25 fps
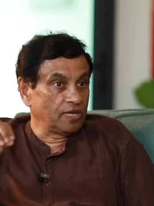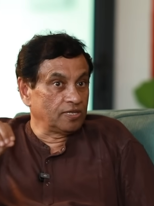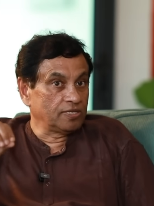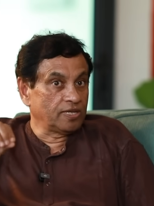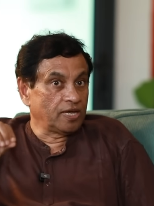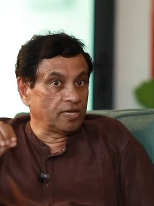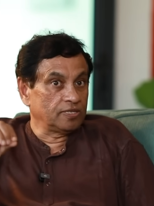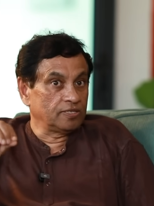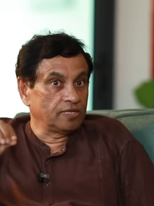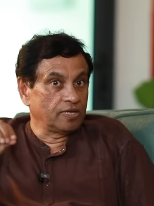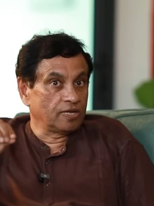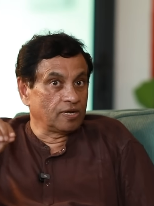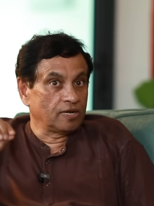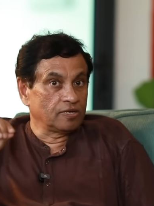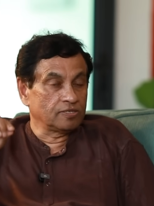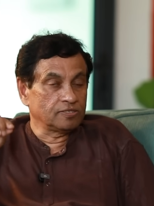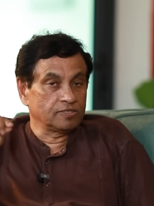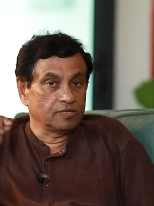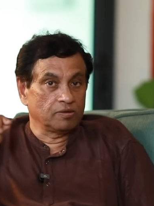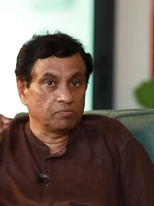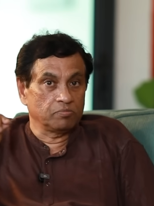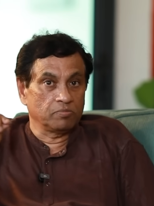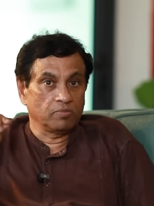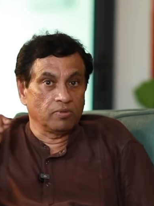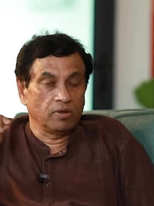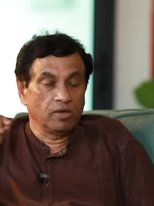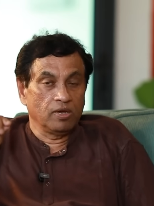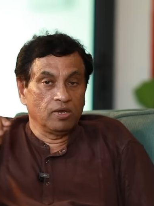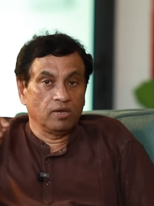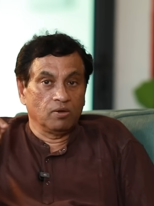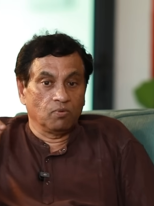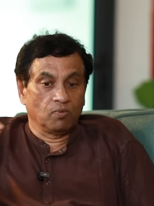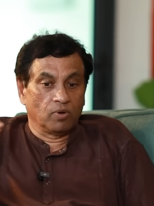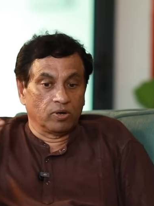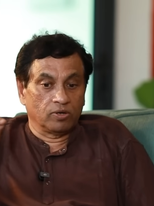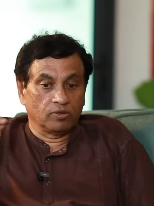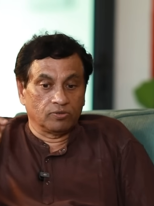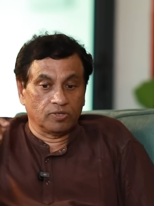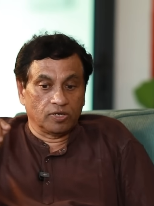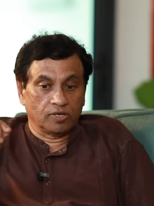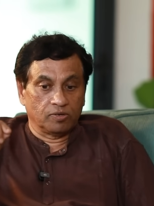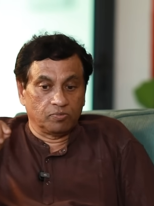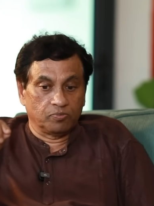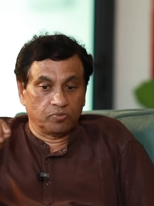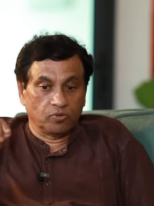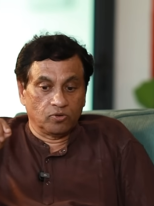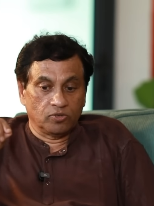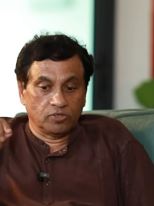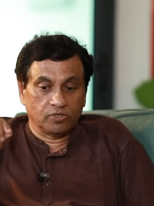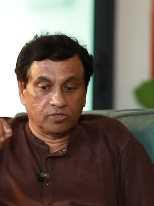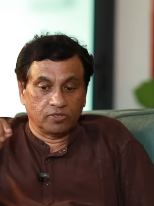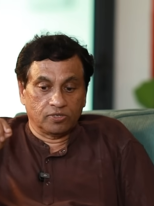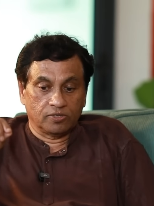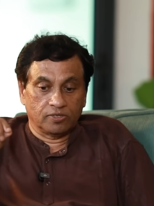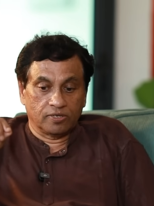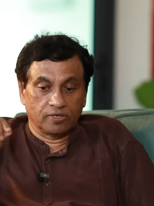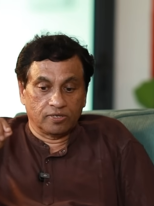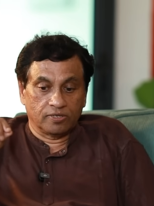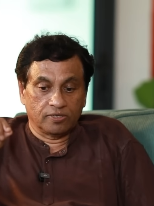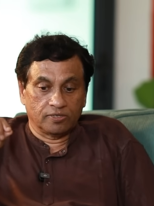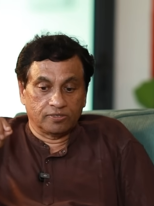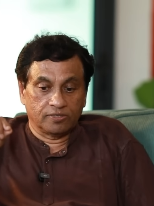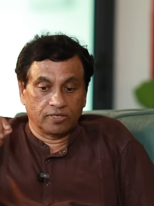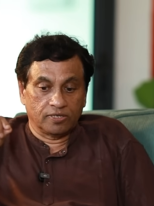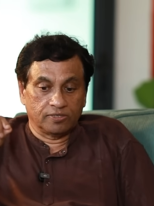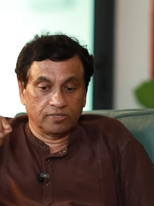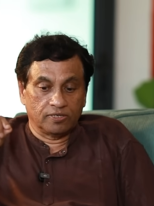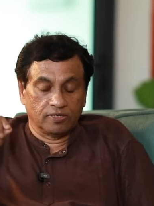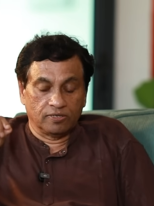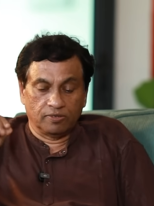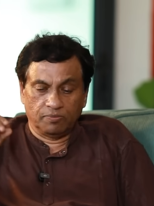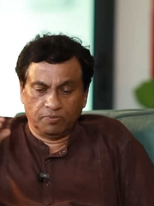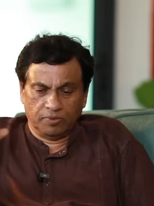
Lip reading: that there are one of the reports said,